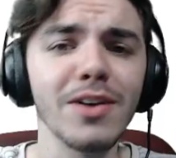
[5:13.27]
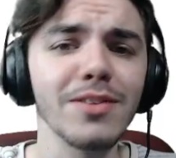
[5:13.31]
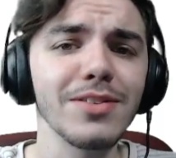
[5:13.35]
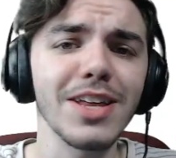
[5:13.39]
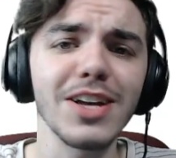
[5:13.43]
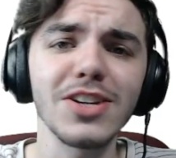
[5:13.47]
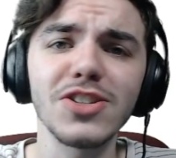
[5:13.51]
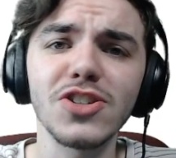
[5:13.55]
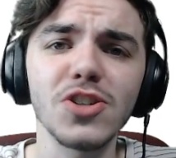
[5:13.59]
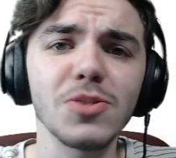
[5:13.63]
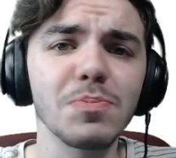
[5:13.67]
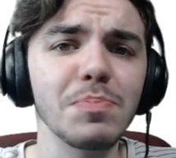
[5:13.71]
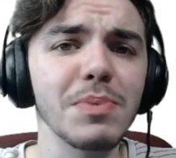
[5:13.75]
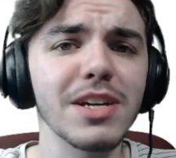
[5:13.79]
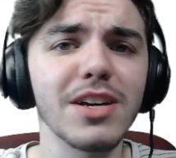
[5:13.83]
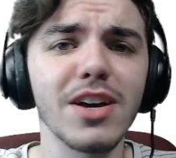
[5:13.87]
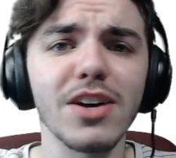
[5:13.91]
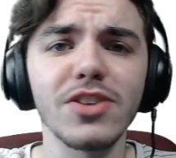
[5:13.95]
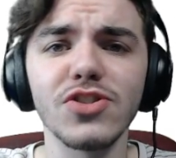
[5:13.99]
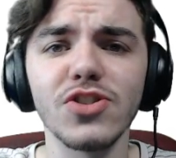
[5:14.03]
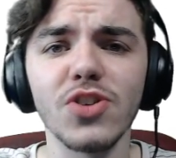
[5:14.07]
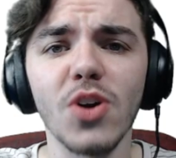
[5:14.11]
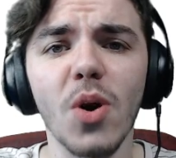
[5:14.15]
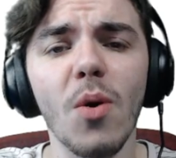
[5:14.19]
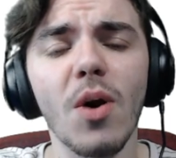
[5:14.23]
That's just
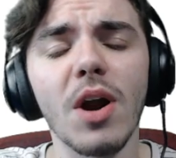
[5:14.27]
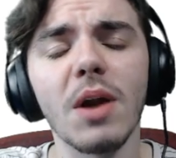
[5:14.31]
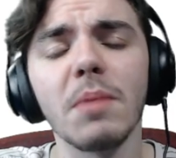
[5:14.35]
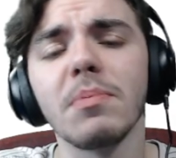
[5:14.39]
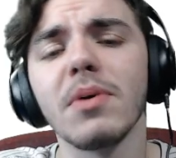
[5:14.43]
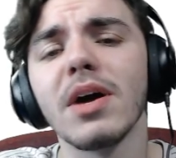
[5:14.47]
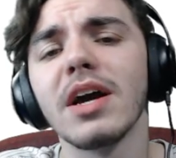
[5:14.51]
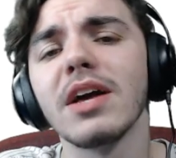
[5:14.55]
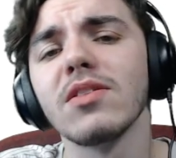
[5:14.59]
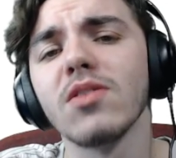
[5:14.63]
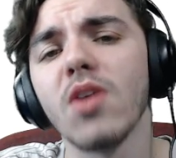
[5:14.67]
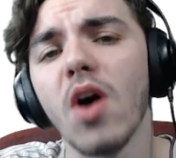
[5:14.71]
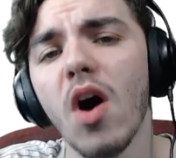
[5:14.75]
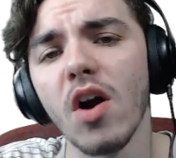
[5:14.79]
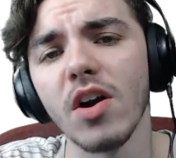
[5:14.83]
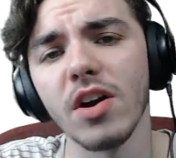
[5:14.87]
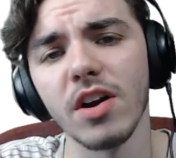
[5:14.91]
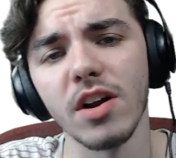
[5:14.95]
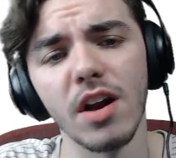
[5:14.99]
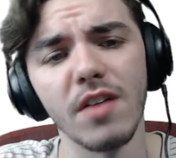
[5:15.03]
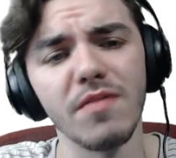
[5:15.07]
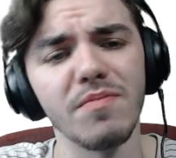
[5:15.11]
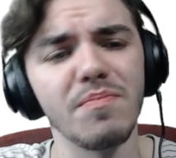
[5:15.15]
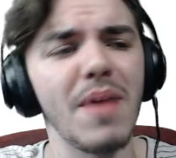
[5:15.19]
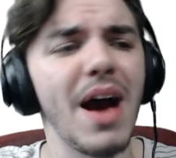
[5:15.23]
because you don't want to play it long
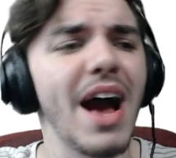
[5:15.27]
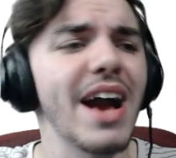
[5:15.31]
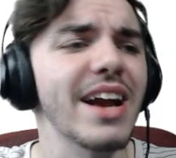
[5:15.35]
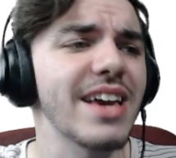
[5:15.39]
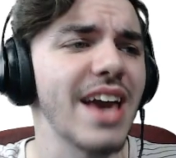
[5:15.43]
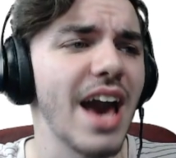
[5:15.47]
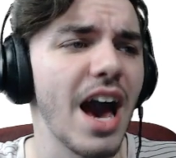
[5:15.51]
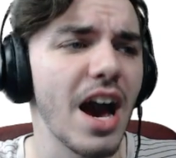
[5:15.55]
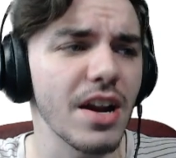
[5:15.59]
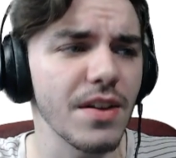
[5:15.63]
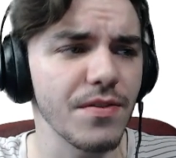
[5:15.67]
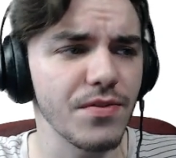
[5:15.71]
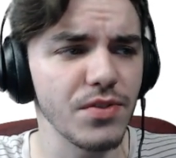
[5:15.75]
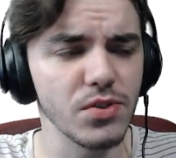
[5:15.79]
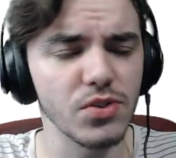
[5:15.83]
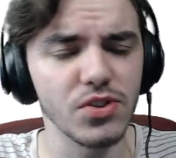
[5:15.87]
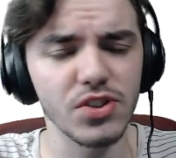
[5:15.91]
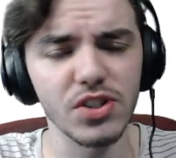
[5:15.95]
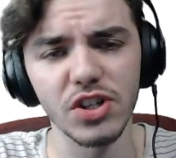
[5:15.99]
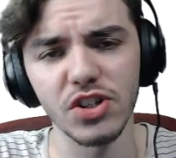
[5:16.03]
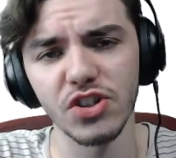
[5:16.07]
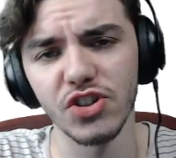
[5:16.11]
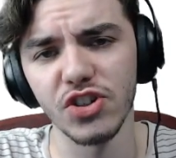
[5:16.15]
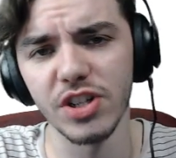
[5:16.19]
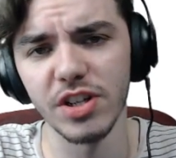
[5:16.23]
enough. Back out if you see
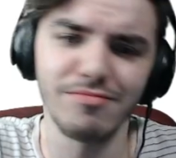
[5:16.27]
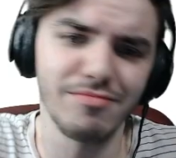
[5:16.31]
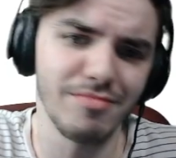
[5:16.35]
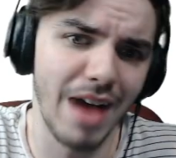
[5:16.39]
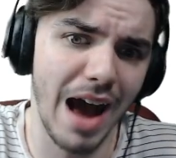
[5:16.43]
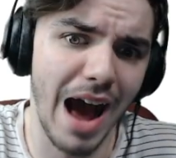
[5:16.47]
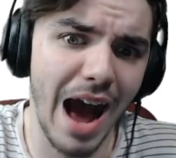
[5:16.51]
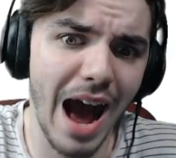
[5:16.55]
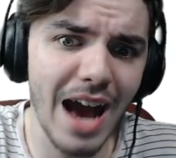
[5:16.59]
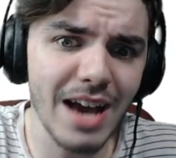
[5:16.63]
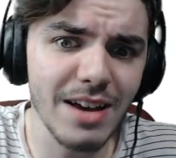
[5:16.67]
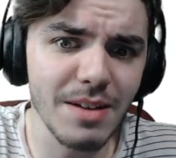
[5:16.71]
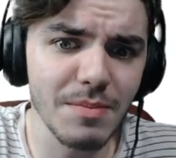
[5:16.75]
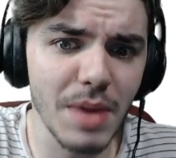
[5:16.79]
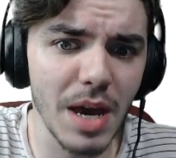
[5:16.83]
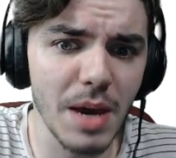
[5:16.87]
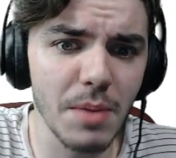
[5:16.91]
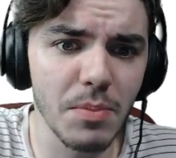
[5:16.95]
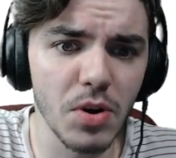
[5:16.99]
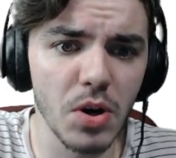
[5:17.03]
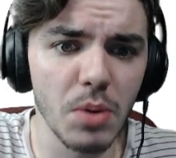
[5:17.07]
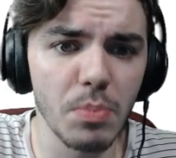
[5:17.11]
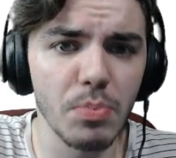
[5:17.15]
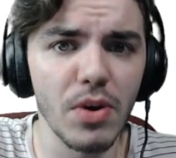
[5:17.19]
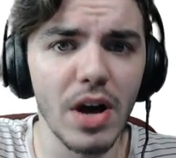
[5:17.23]
a cheater. I am
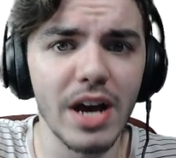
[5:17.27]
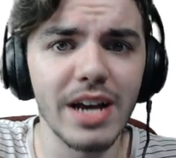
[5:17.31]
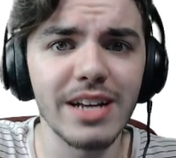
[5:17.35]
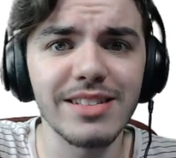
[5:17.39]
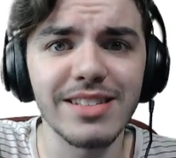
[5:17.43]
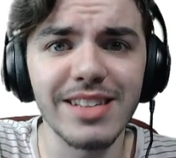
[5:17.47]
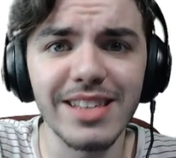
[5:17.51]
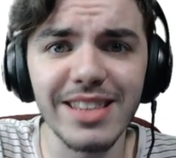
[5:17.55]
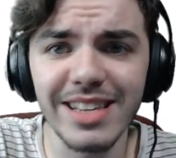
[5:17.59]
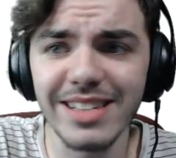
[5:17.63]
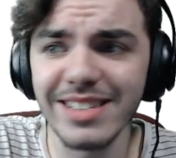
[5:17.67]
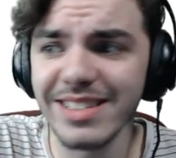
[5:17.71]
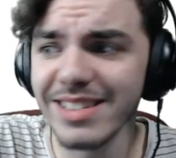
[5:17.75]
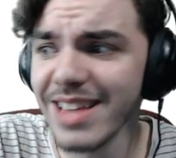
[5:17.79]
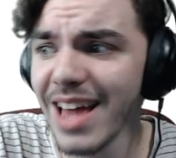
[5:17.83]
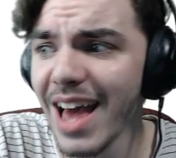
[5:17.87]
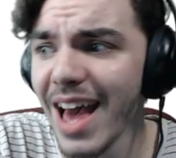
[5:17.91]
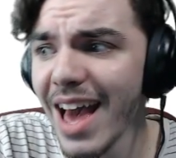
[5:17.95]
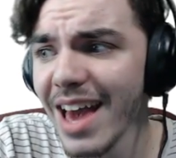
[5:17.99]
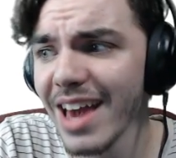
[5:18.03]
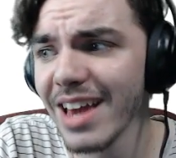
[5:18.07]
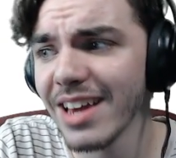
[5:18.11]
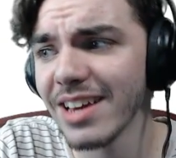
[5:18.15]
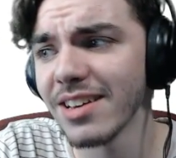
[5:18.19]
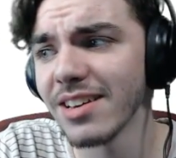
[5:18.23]
able to play it to this
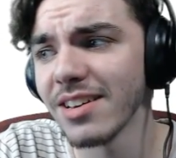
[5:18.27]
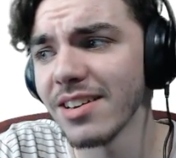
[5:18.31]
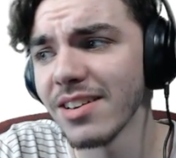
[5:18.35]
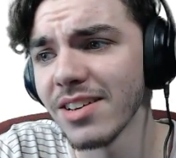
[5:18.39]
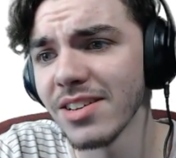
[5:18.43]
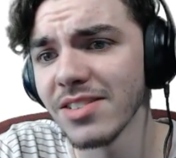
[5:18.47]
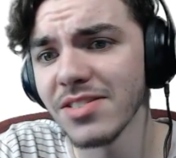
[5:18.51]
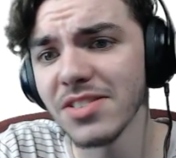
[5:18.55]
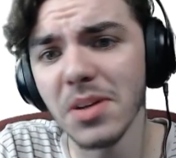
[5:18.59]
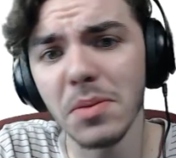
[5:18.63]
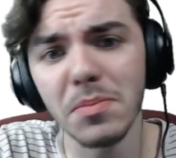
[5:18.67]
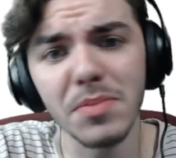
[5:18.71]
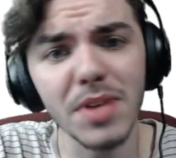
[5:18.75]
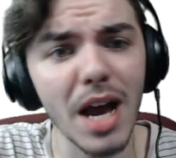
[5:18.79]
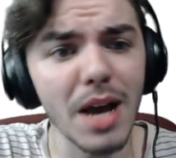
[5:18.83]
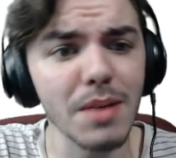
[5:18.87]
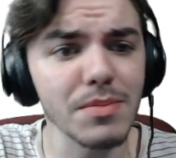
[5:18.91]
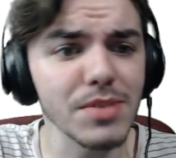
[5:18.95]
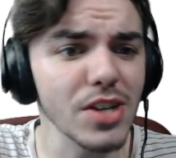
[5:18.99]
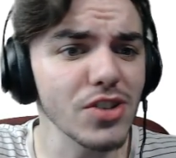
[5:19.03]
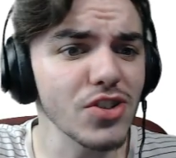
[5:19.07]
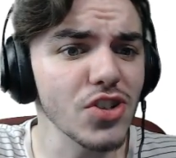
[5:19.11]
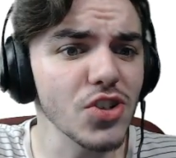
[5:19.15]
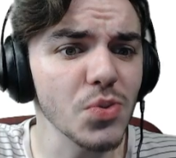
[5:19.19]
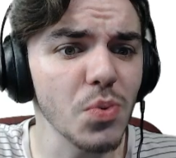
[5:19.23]
day. Sometimes
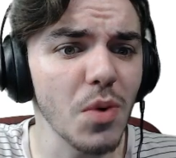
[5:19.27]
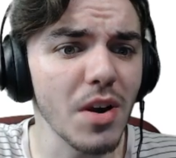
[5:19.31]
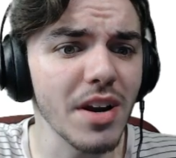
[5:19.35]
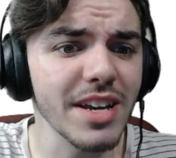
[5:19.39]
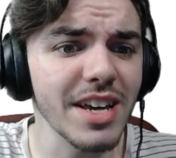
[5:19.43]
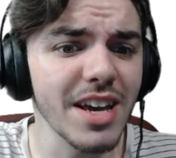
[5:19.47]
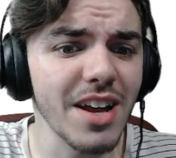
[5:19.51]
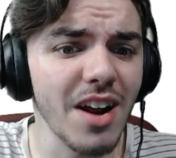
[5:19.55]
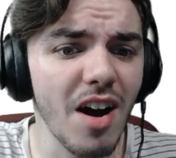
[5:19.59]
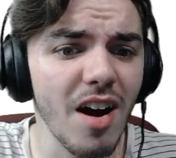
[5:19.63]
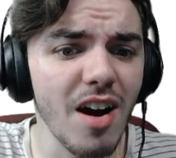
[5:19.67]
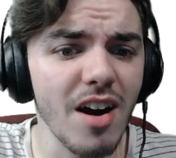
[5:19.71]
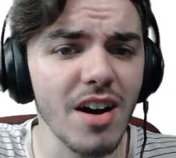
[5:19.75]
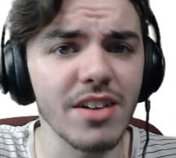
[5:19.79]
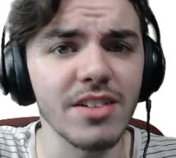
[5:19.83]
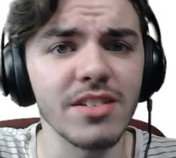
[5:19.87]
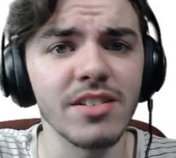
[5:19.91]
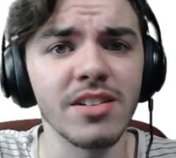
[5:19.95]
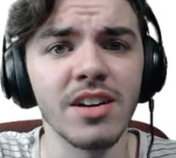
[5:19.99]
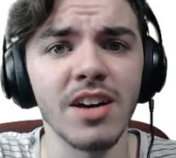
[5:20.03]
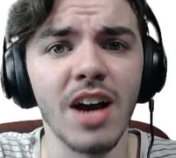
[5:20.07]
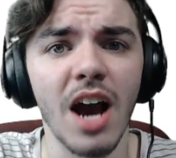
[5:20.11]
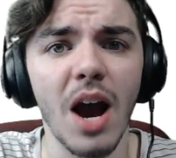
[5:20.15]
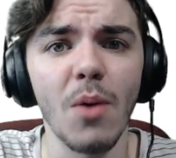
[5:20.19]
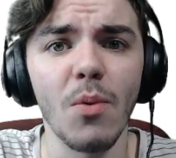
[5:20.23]
I just want to get on.
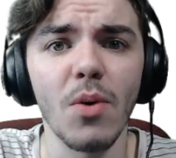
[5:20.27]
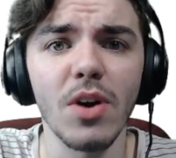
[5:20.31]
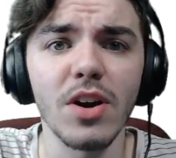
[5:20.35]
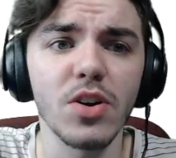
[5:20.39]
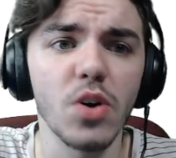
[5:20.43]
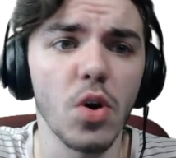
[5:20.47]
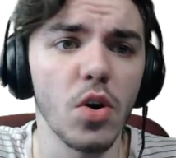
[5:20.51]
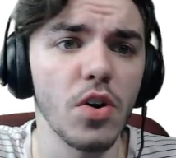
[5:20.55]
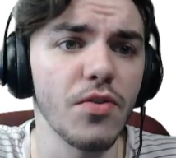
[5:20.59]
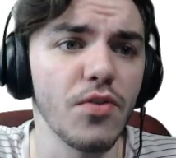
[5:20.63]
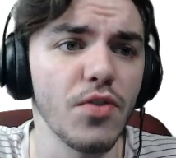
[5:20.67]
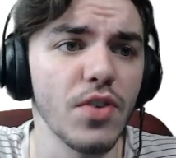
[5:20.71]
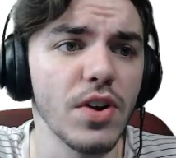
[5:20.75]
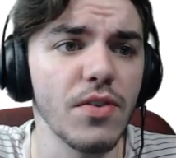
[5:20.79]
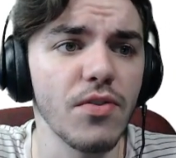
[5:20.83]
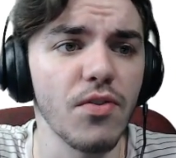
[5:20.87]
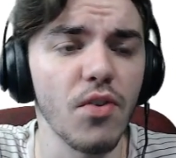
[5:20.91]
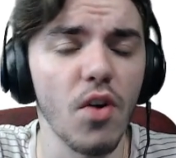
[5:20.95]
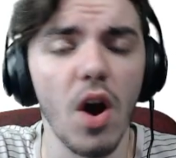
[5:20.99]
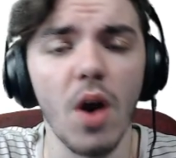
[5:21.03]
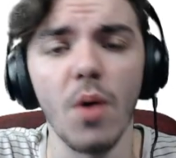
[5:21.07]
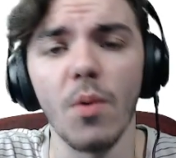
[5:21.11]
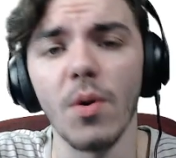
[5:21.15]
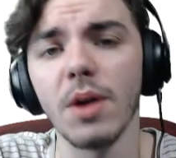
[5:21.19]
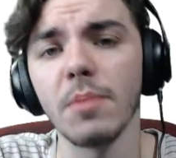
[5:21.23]
I want to go to free for
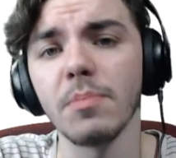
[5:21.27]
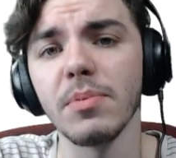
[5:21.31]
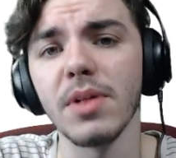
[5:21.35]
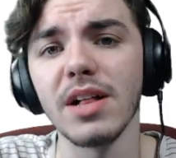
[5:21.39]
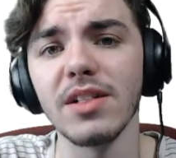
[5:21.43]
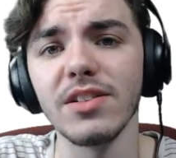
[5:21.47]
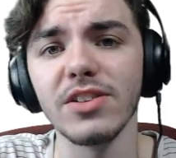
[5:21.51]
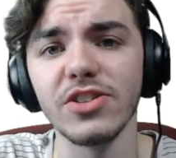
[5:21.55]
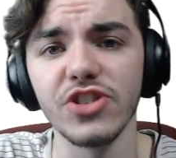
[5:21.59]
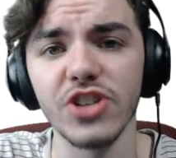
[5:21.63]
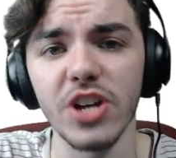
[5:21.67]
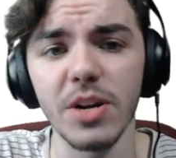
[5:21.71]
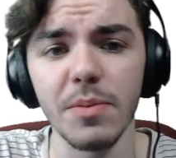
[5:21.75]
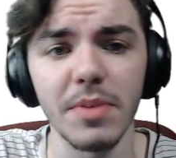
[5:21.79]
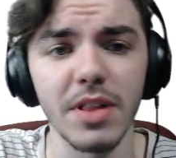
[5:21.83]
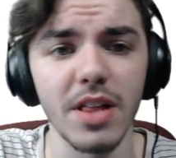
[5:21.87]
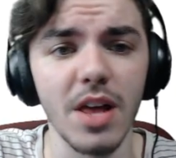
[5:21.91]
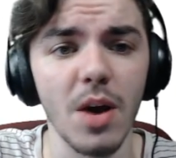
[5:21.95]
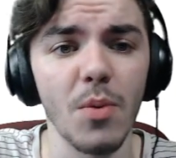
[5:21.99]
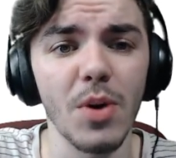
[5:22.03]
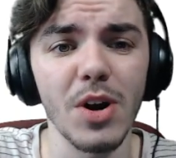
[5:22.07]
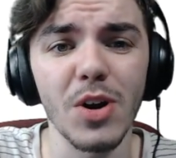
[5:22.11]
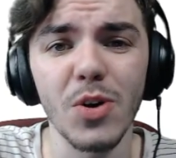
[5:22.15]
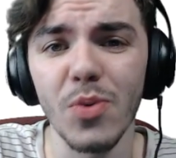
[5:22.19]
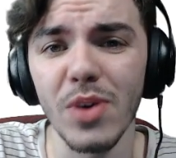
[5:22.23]
all. I want to play legitimately. I
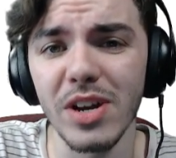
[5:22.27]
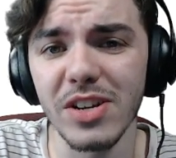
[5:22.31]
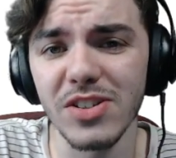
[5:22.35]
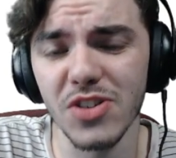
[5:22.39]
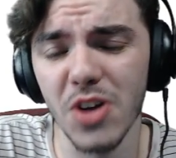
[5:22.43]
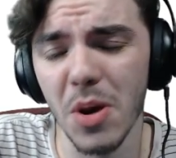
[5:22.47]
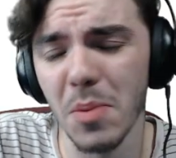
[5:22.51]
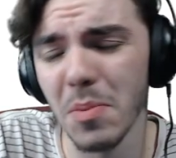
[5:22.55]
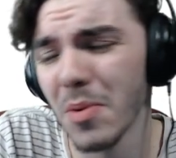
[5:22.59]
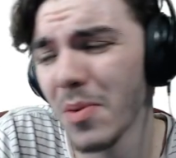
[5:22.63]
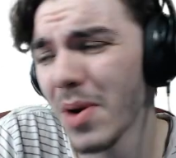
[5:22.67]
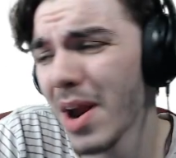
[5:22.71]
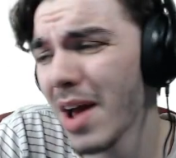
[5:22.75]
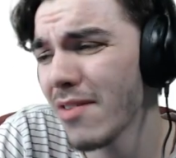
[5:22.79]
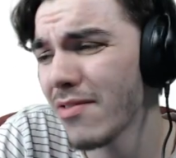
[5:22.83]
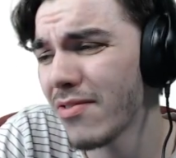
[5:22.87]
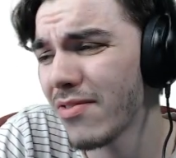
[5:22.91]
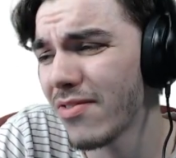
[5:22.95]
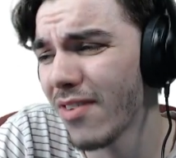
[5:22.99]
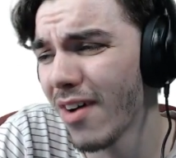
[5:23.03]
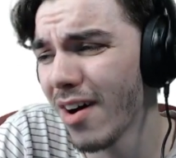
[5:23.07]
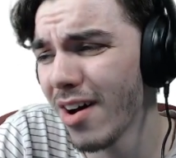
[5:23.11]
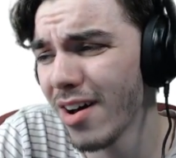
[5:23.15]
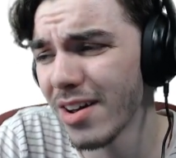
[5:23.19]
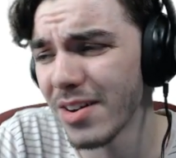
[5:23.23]
want to quickscope. I want to have
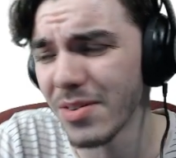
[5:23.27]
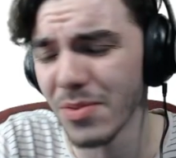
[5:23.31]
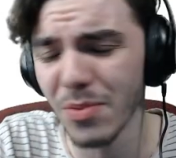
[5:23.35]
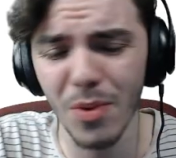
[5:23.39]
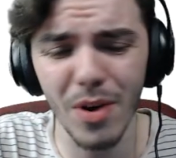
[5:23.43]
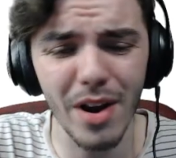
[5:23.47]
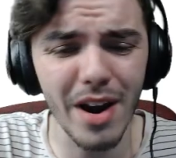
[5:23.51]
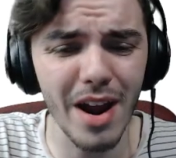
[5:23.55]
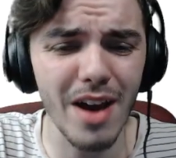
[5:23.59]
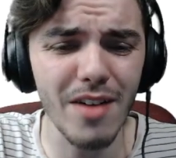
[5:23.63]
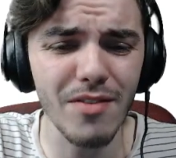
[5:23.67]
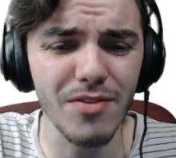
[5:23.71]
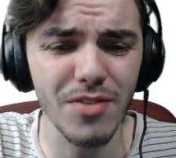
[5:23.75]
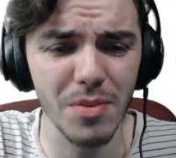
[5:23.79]
fun. Whatever,